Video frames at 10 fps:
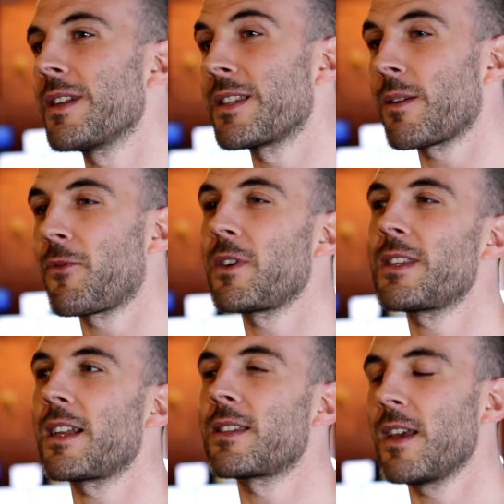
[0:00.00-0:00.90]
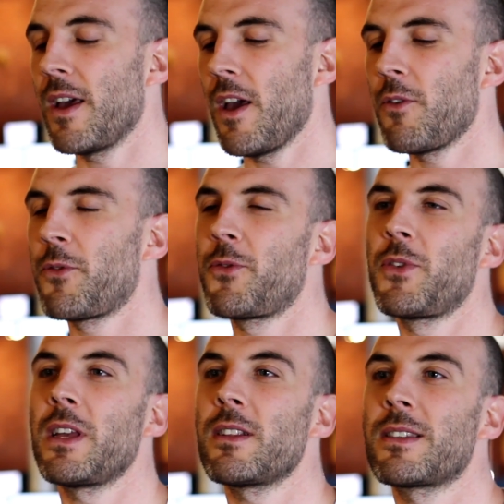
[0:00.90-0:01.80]
It's something that's
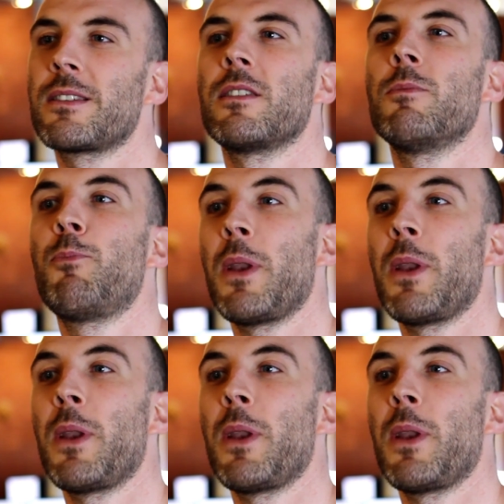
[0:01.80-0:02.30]
feels and